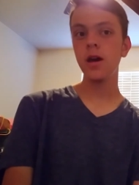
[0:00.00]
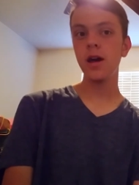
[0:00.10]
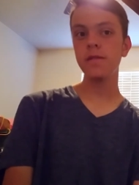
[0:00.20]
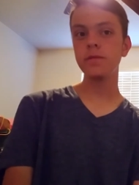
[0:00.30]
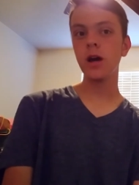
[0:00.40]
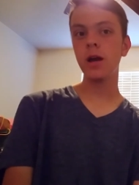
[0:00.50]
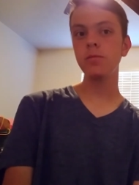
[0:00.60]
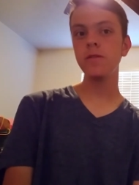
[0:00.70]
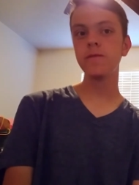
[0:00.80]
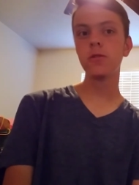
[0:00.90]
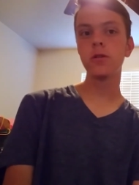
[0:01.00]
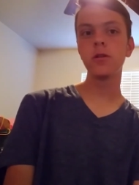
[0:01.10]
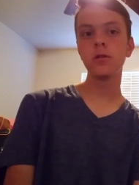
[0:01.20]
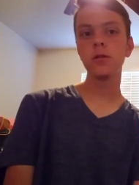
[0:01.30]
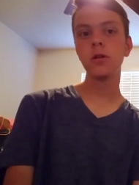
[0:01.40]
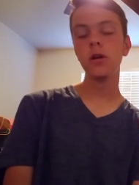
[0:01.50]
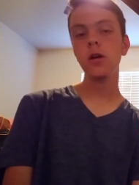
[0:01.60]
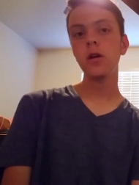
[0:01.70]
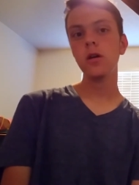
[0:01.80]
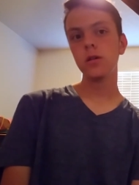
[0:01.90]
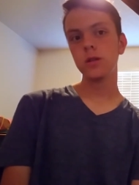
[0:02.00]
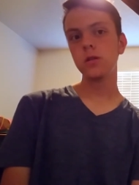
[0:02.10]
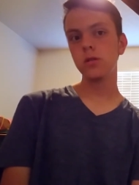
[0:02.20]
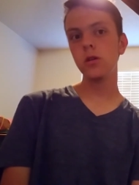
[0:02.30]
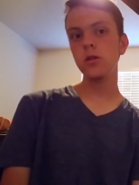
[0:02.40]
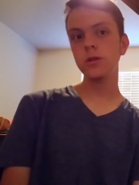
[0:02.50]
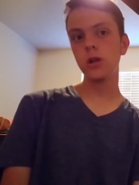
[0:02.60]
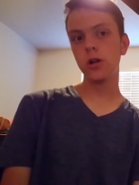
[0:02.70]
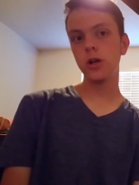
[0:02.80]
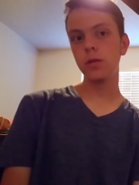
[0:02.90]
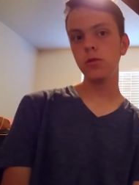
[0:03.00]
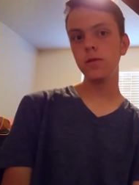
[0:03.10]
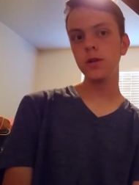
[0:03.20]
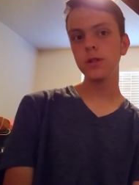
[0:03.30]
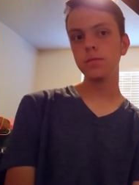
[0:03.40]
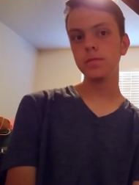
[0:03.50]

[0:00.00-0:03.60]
have died before the new Star Trek movies.